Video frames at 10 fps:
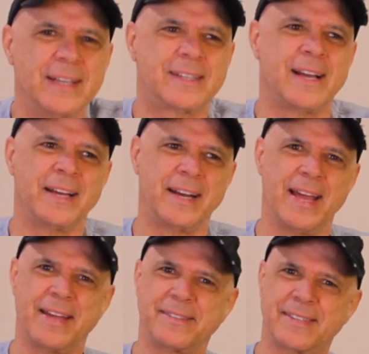it kind of
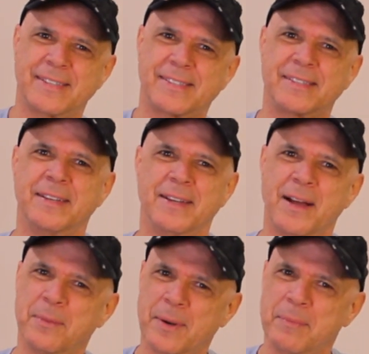has this,
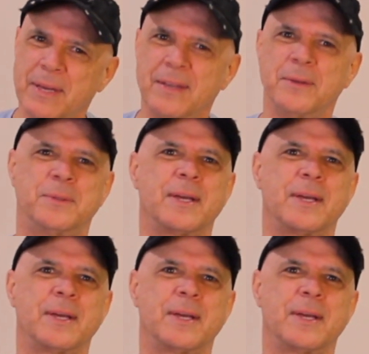I want to meet you